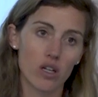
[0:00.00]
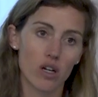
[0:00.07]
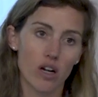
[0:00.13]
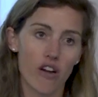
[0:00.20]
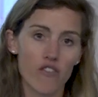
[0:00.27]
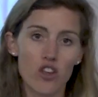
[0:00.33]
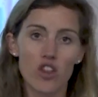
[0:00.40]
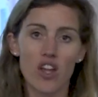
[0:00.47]

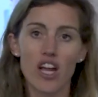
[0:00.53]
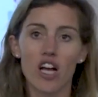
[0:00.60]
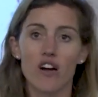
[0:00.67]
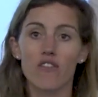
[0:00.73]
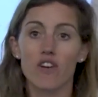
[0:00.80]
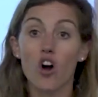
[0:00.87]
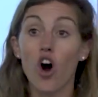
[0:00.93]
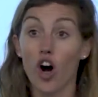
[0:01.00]
if you think
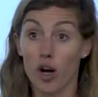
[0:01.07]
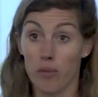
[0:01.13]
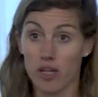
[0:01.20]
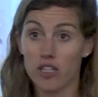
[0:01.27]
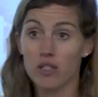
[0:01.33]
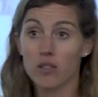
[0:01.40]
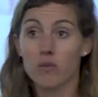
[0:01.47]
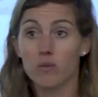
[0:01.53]
of
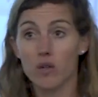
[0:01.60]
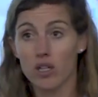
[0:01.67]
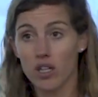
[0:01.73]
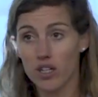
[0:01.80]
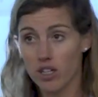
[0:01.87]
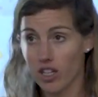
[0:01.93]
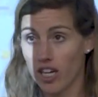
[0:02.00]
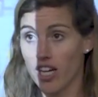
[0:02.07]
carbon,
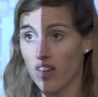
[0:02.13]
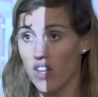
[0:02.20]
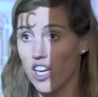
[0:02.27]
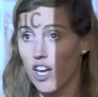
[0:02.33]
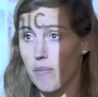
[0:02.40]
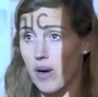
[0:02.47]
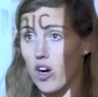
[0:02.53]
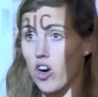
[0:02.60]
we're good at
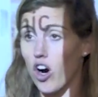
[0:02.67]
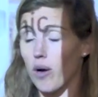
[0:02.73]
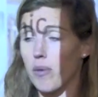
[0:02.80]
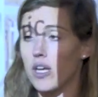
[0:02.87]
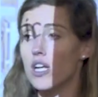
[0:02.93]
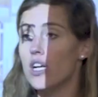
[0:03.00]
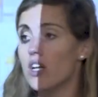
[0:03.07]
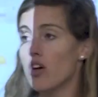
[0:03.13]
thinking about
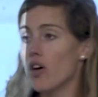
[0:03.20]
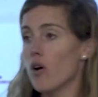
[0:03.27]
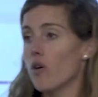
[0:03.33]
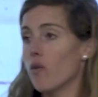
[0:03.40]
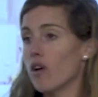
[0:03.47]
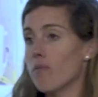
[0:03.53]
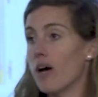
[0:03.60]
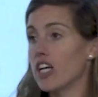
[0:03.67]
carbon.
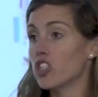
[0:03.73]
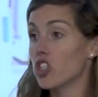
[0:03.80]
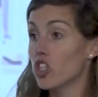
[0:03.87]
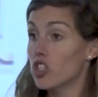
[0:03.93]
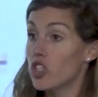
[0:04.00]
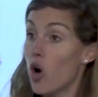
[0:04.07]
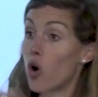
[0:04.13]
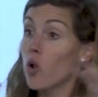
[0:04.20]
We measure
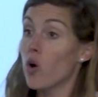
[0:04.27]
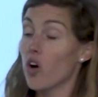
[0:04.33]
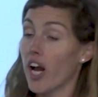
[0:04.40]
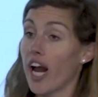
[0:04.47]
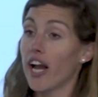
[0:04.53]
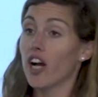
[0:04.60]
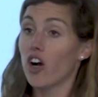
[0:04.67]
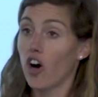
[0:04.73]
total organic